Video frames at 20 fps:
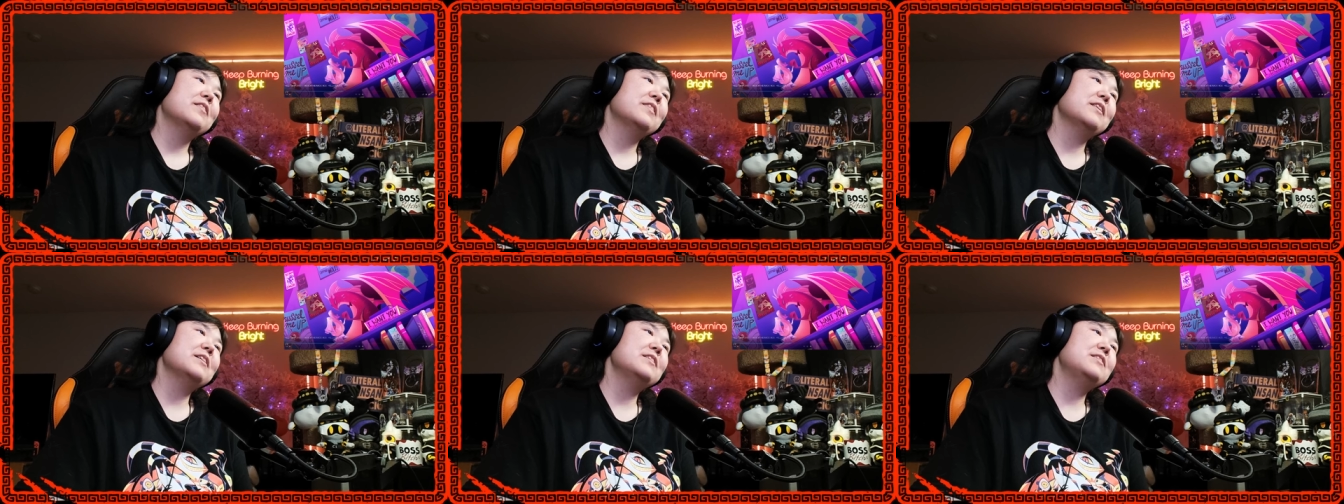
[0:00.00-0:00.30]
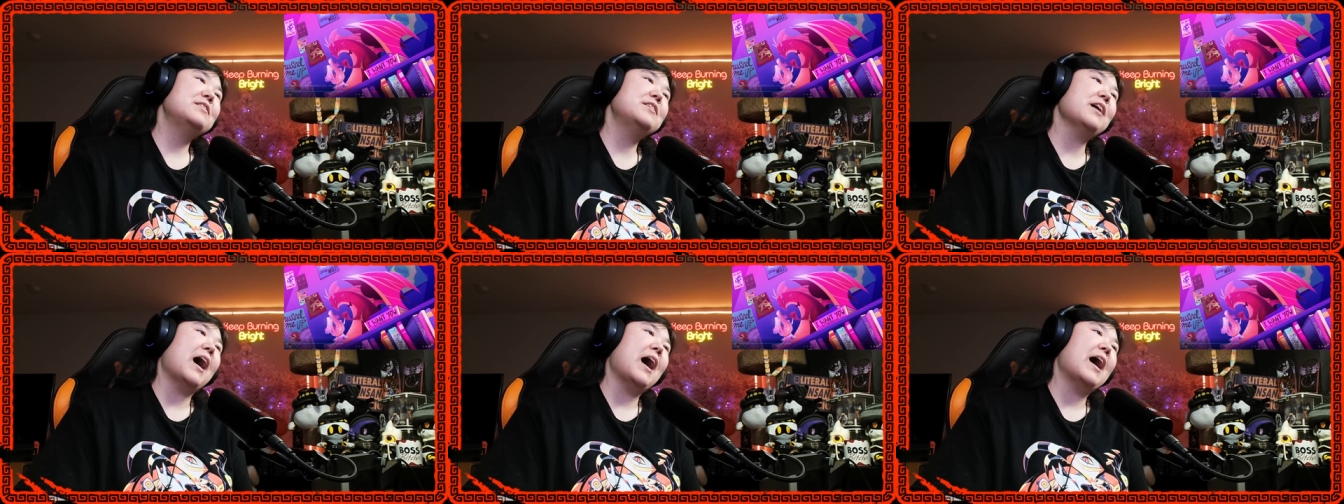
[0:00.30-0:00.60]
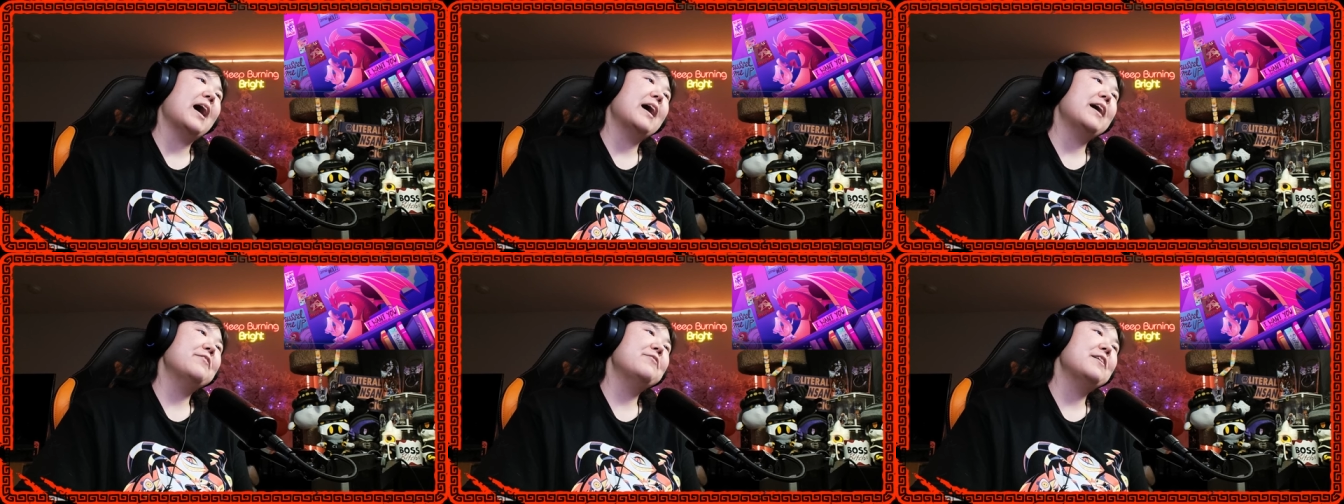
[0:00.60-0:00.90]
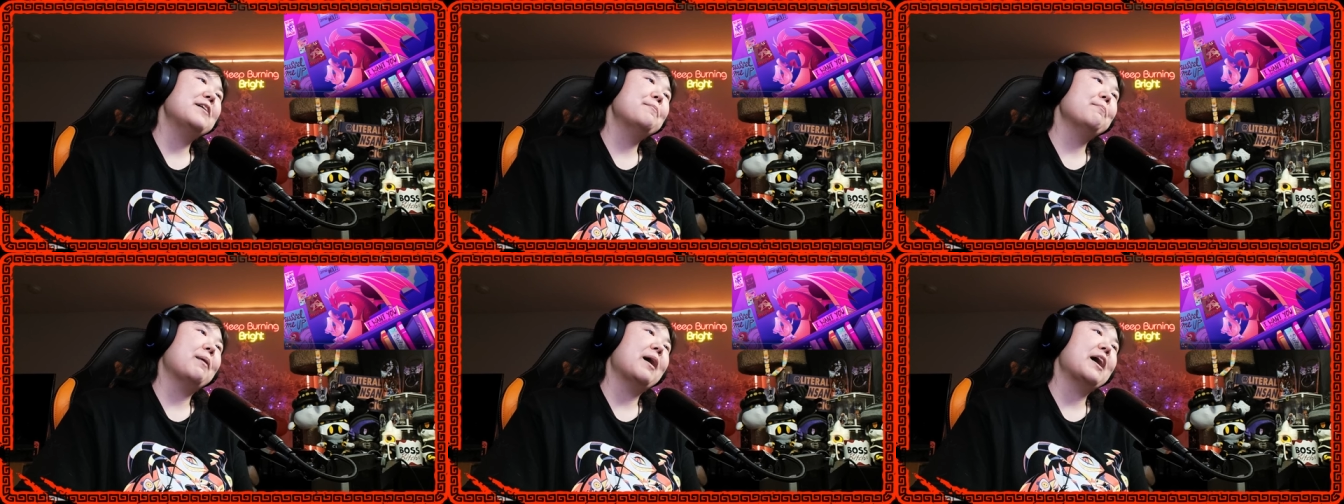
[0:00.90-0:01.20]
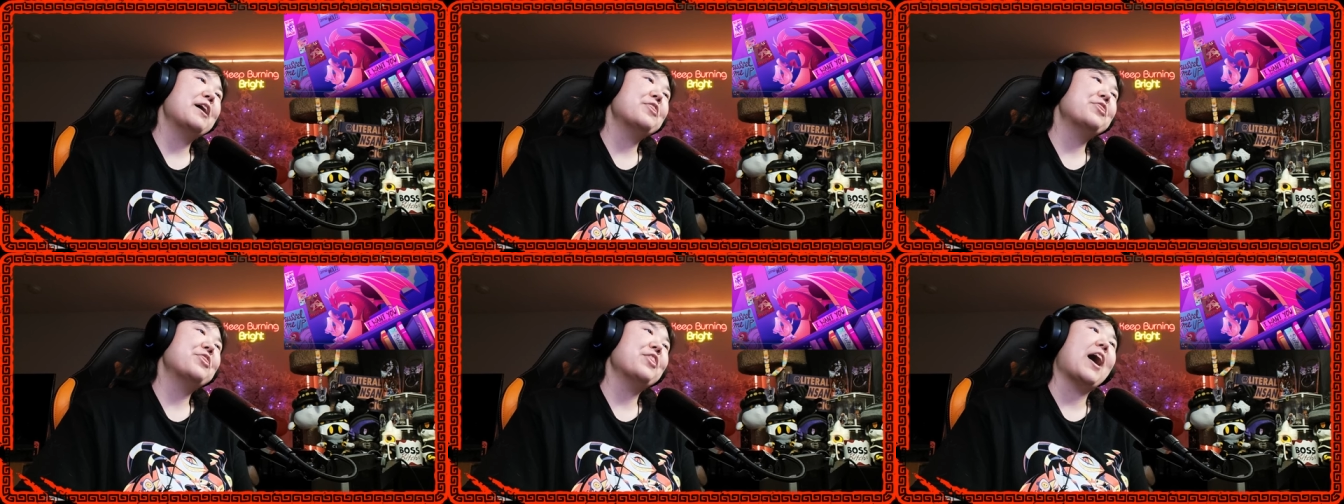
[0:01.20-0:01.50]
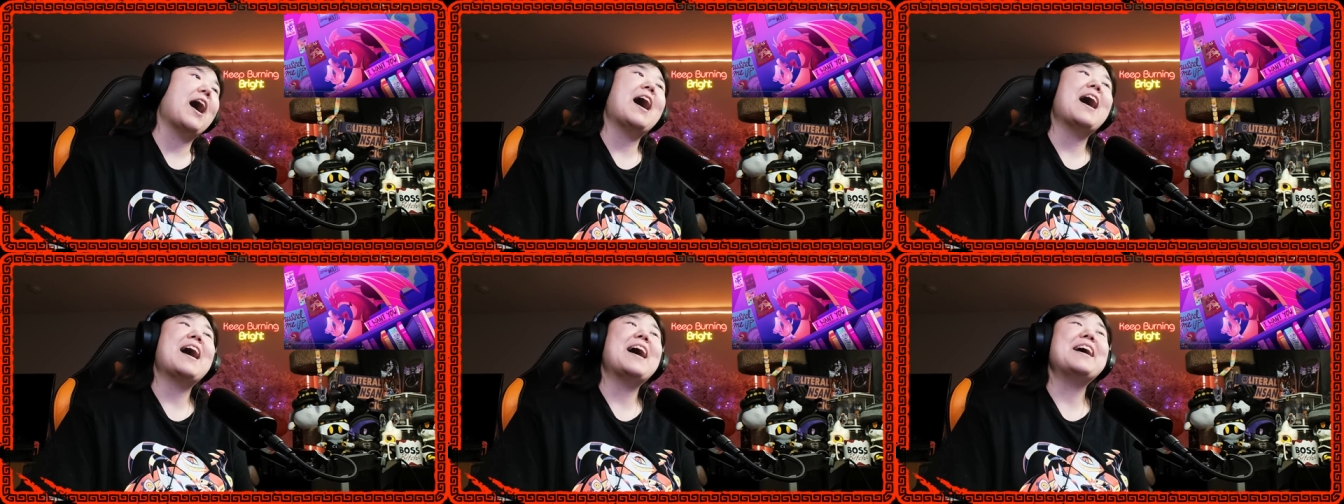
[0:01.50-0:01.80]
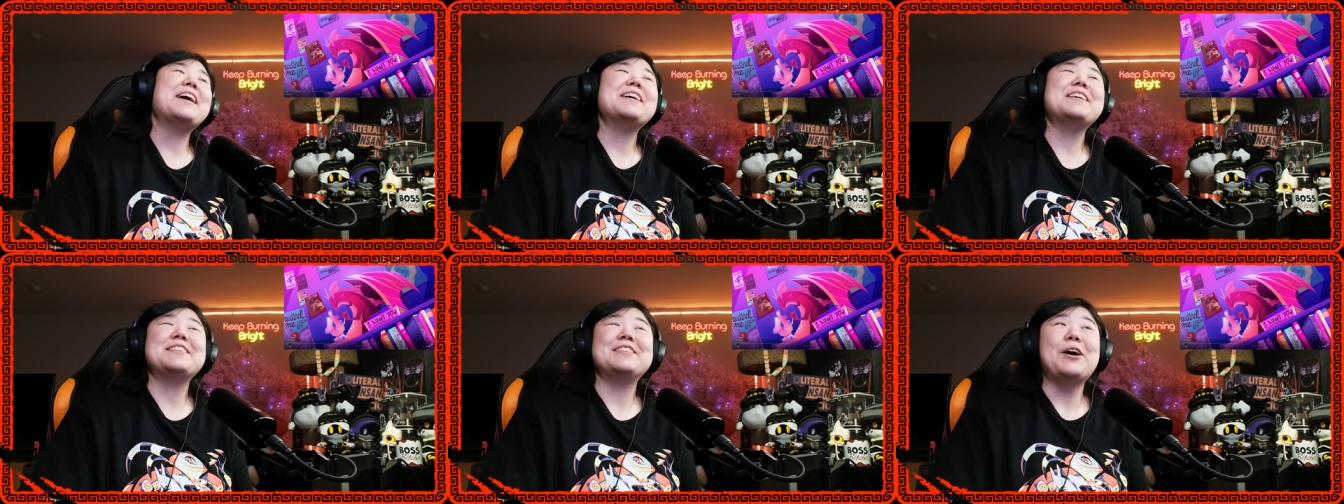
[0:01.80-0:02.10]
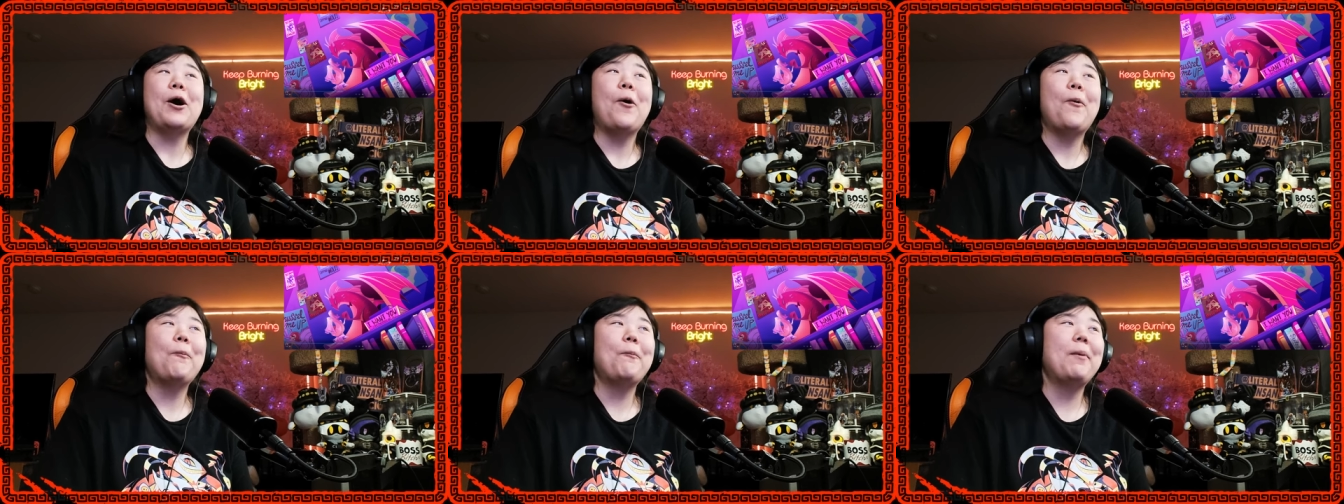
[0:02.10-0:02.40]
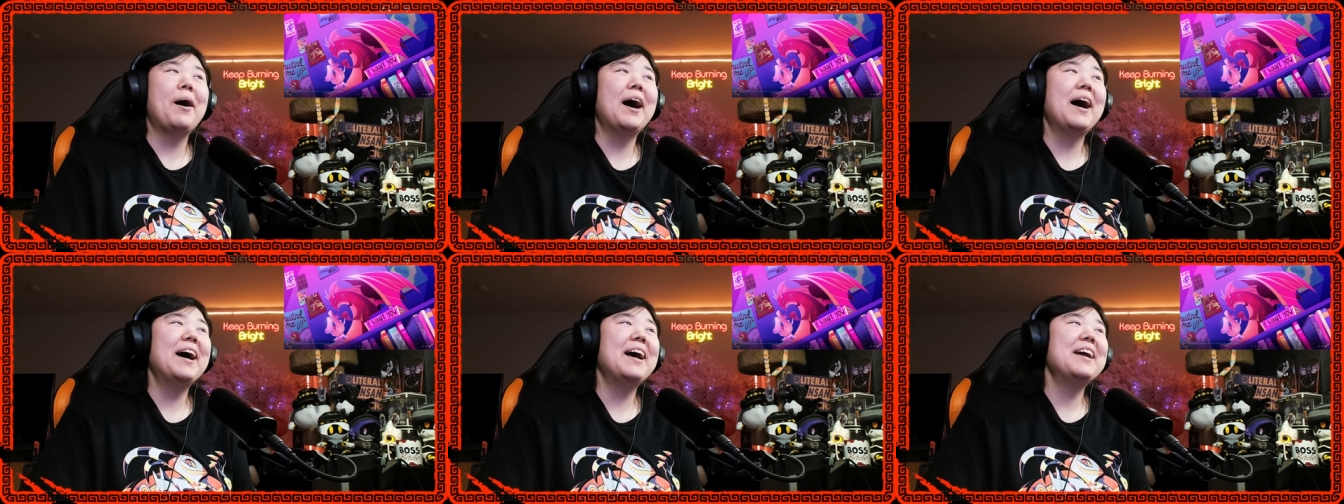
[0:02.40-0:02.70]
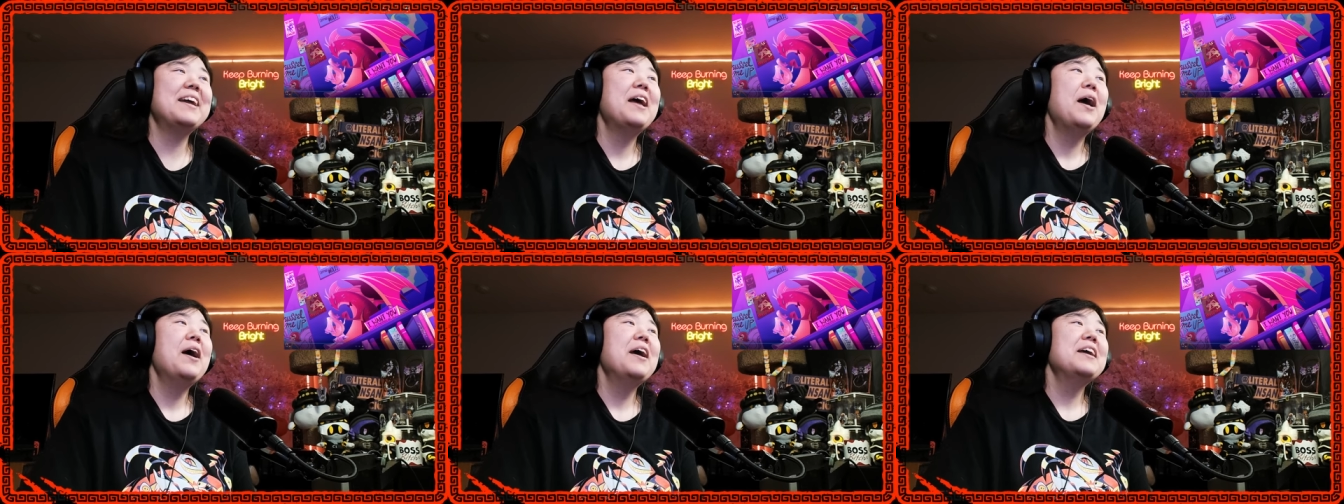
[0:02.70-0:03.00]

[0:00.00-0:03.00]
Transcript: The dive in my thighs. Oh my.